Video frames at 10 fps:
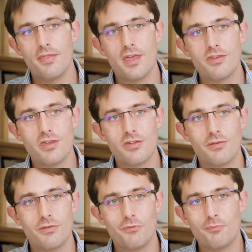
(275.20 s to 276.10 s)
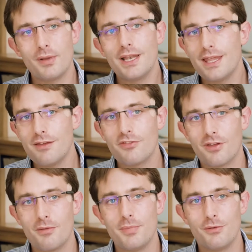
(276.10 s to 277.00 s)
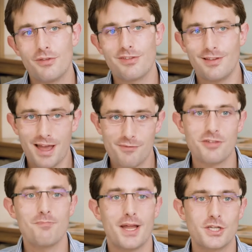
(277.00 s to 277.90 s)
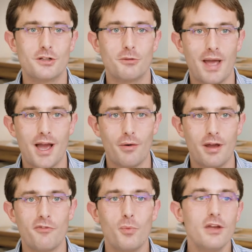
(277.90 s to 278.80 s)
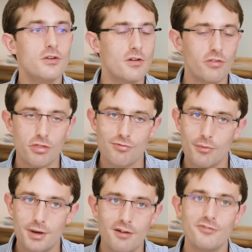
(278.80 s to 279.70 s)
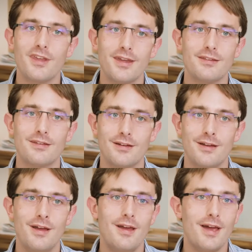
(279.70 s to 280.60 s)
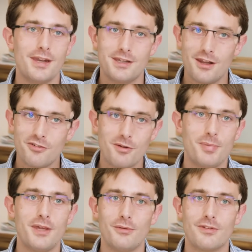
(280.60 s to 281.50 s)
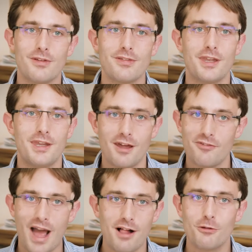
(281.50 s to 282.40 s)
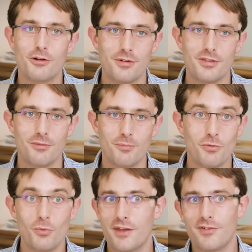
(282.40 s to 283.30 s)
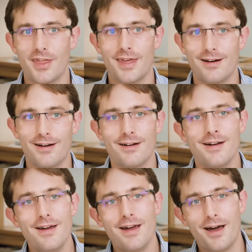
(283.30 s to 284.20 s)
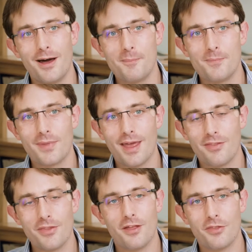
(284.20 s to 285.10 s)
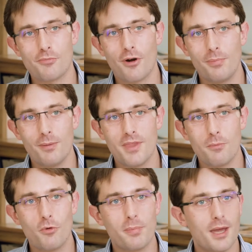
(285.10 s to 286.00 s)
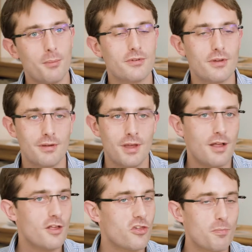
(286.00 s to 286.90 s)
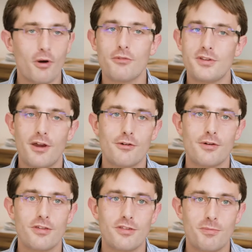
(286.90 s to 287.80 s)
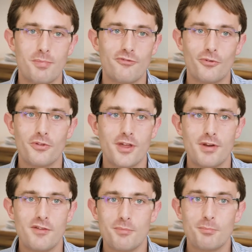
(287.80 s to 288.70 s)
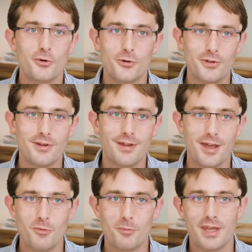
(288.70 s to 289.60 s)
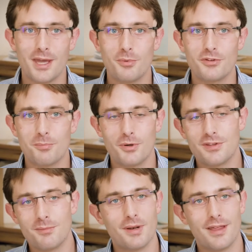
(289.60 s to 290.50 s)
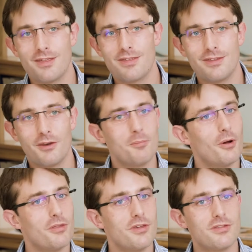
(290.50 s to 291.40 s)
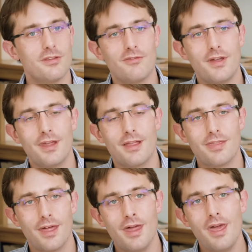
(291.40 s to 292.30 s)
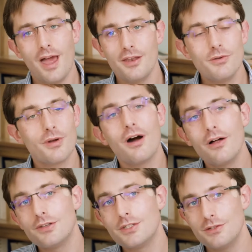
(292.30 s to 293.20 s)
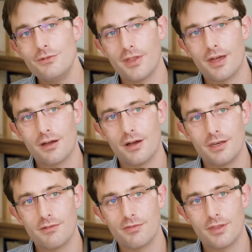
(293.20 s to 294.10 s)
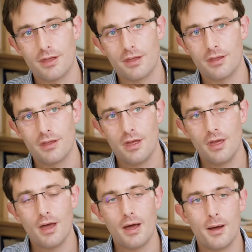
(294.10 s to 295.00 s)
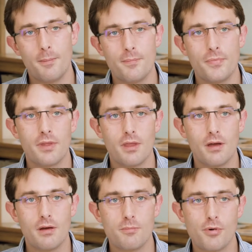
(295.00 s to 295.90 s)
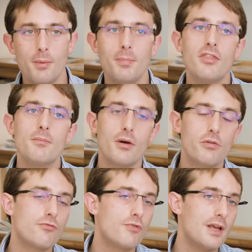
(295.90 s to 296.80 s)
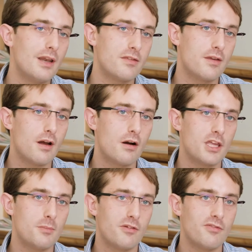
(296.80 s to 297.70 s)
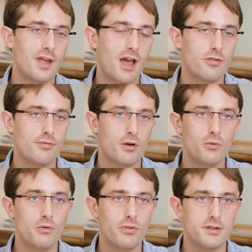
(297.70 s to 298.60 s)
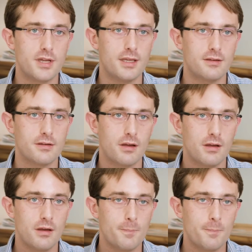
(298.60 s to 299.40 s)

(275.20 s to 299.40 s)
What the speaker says: There's this sort of belief that computers still have this magical power. If we could just throw enough data and enough computers and enough algorithms, whatever they are, at the problem, then we'll be able to spot terrorists before they're even born and we'll be able to put in place, you know, policies to defend against that. And you can't do that kind of thing. Probably the most realistic argument for gathering all the data